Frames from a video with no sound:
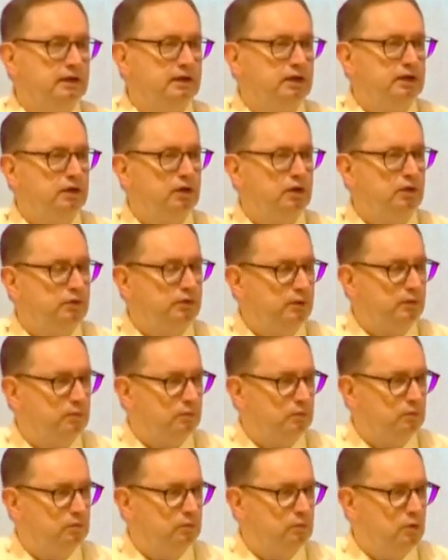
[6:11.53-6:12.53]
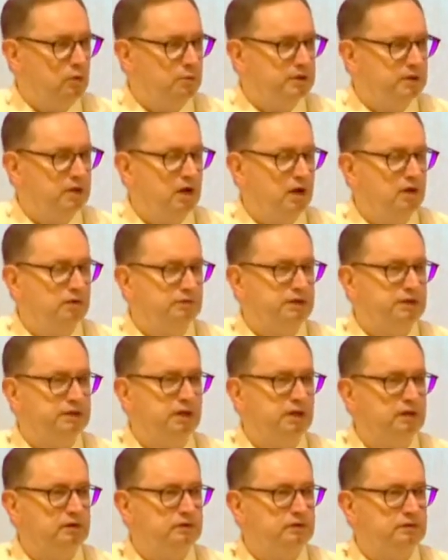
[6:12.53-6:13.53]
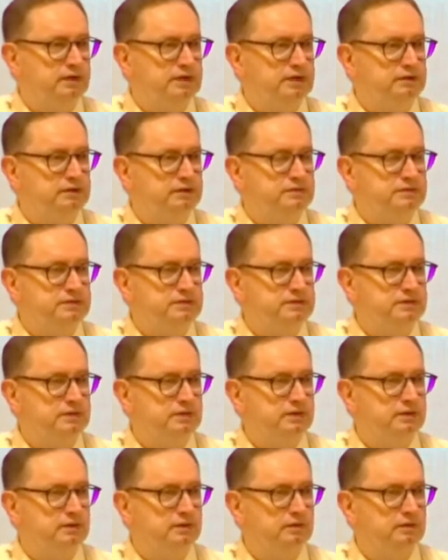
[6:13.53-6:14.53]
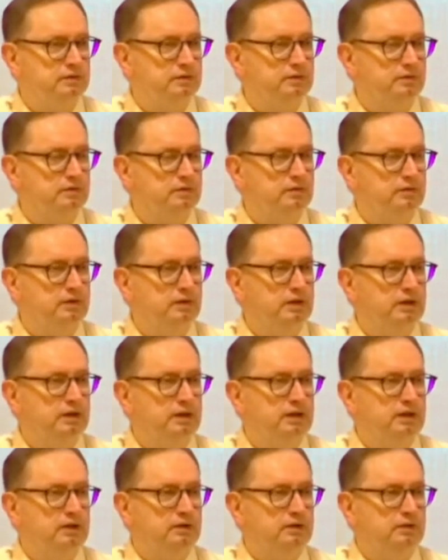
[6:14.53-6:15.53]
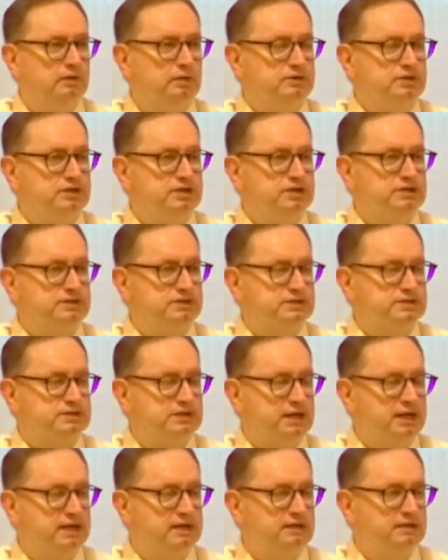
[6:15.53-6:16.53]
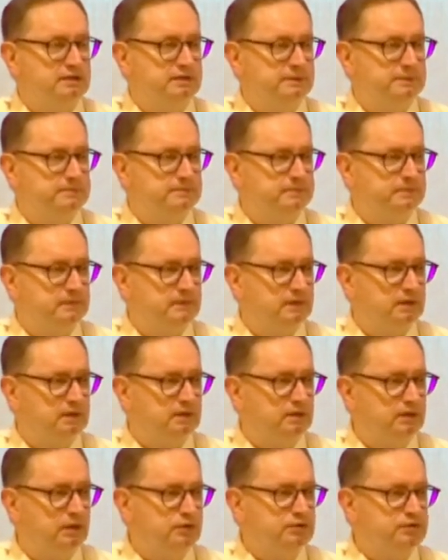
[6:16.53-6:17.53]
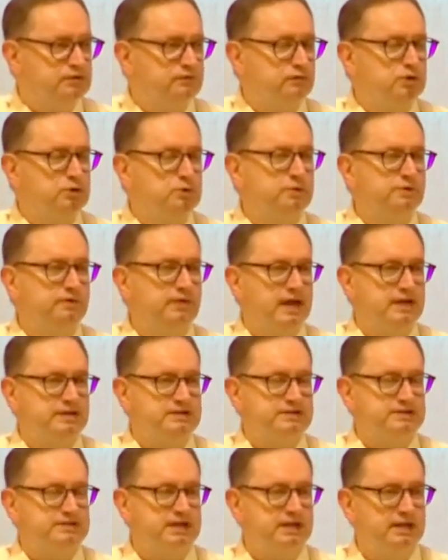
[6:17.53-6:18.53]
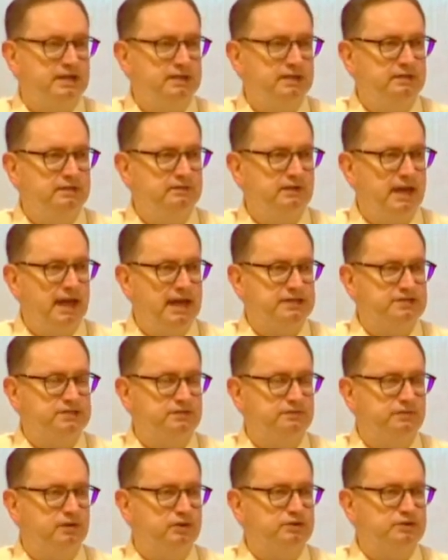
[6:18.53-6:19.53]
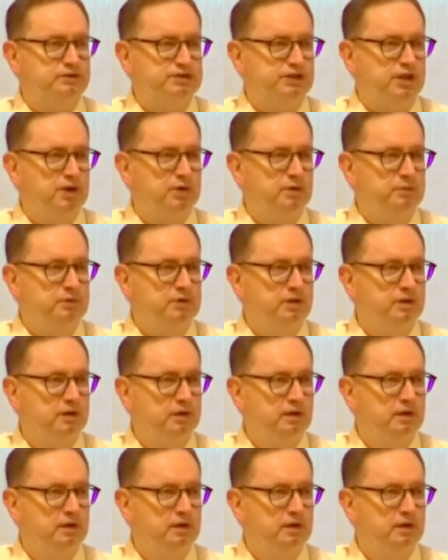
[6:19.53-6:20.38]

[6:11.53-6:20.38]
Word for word: You know, the woman caught in adultery, who's, when Jesus said, Those of you without sin, cast the first stone.